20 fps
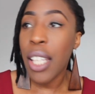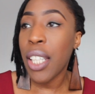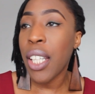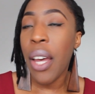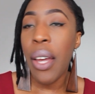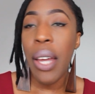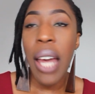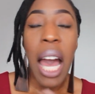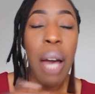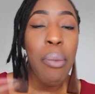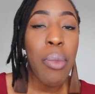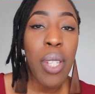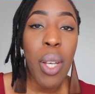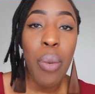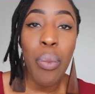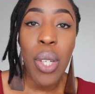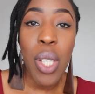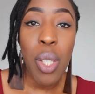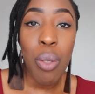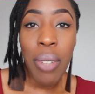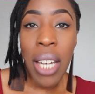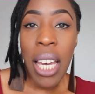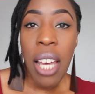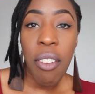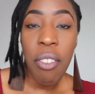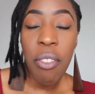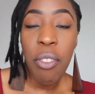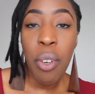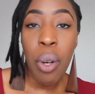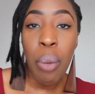Amazon was
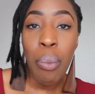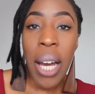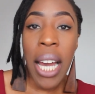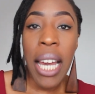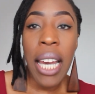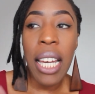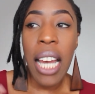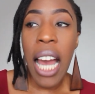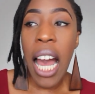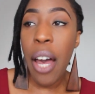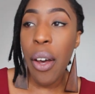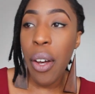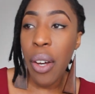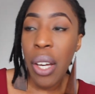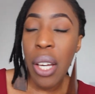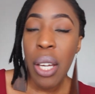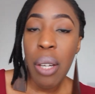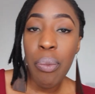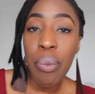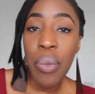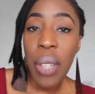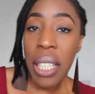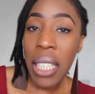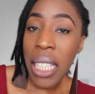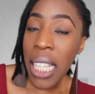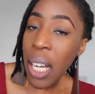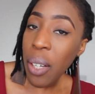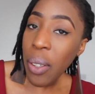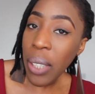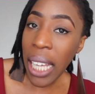great for my at-home
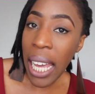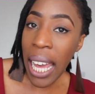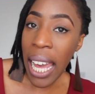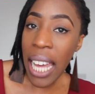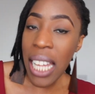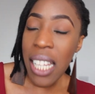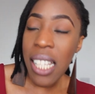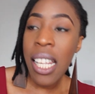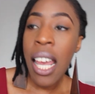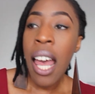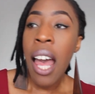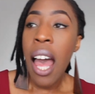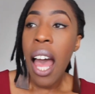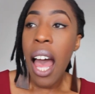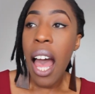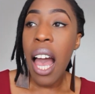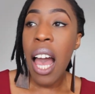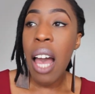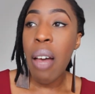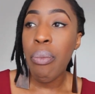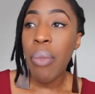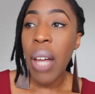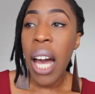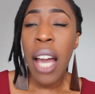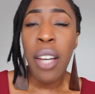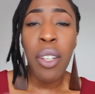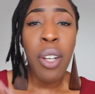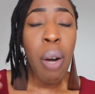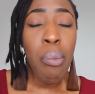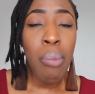nail kit.
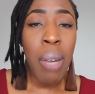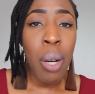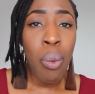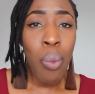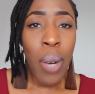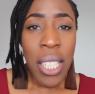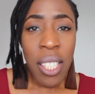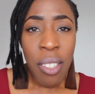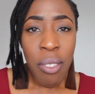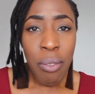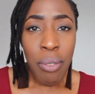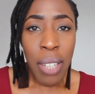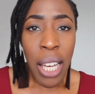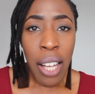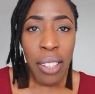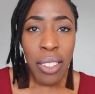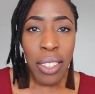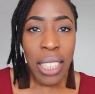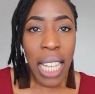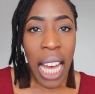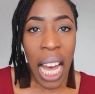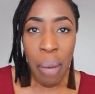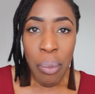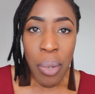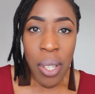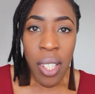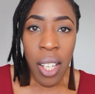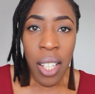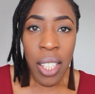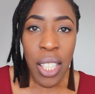I got my wedding veil on
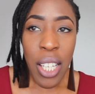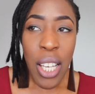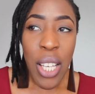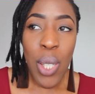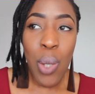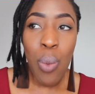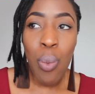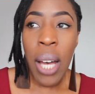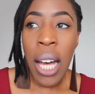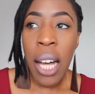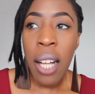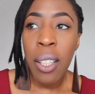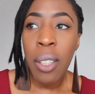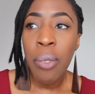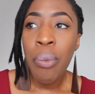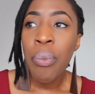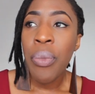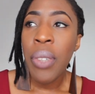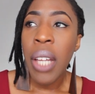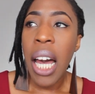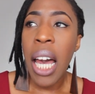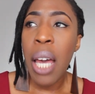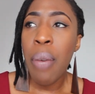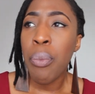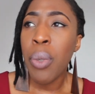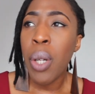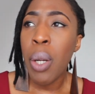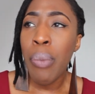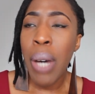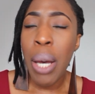Amazon as well. I
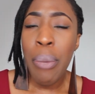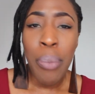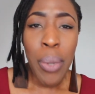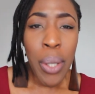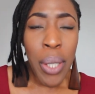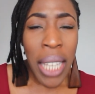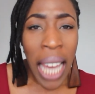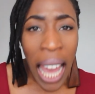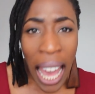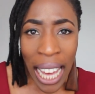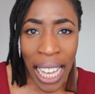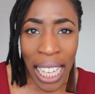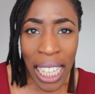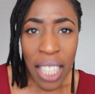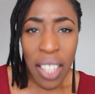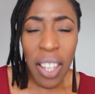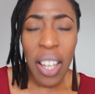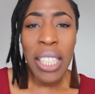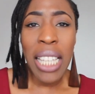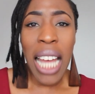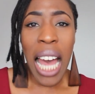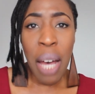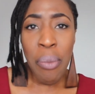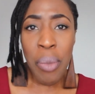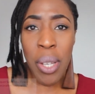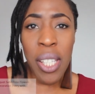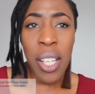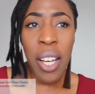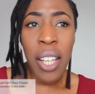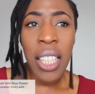bought my bouquet on
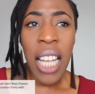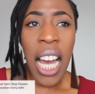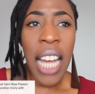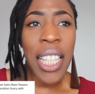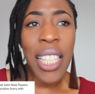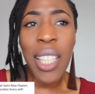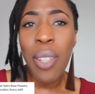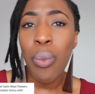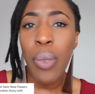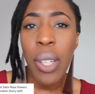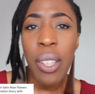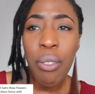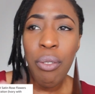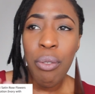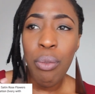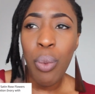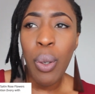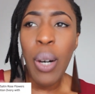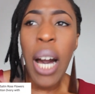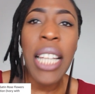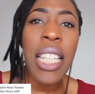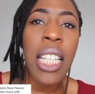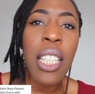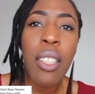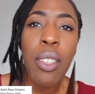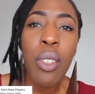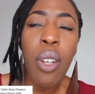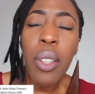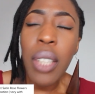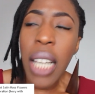Amazon. I
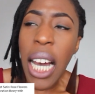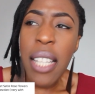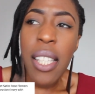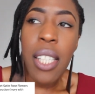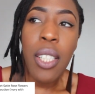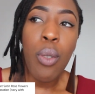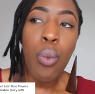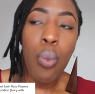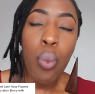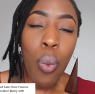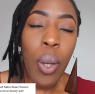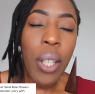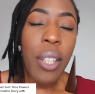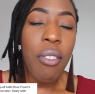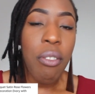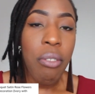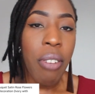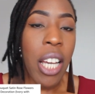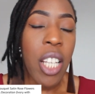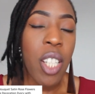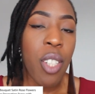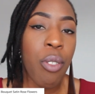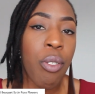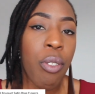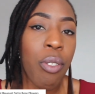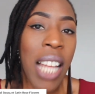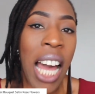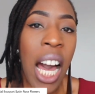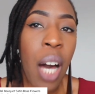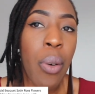didn't want fresh
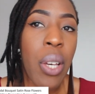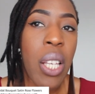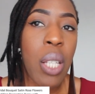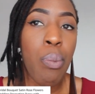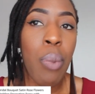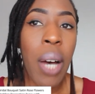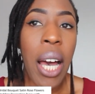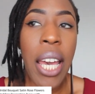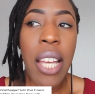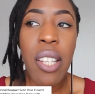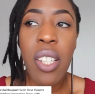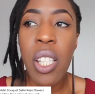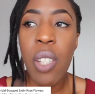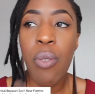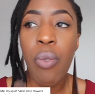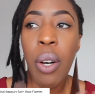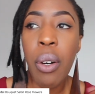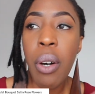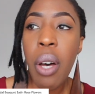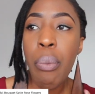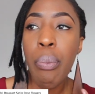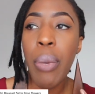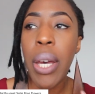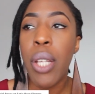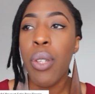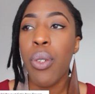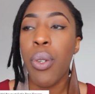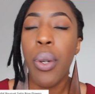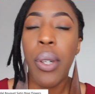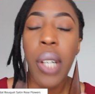flowers, but it just felt a
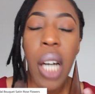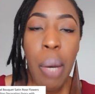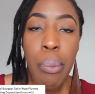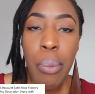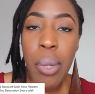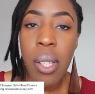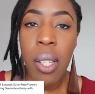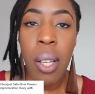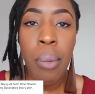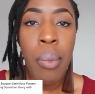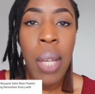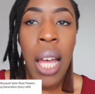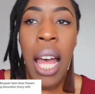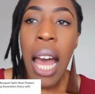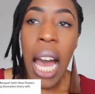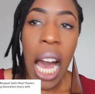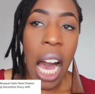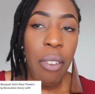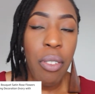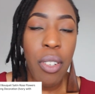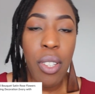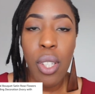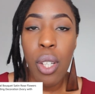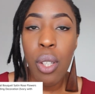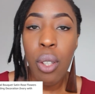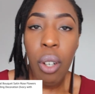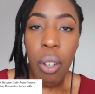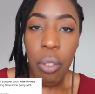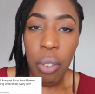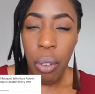bit too cumbersome having to
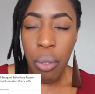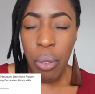look for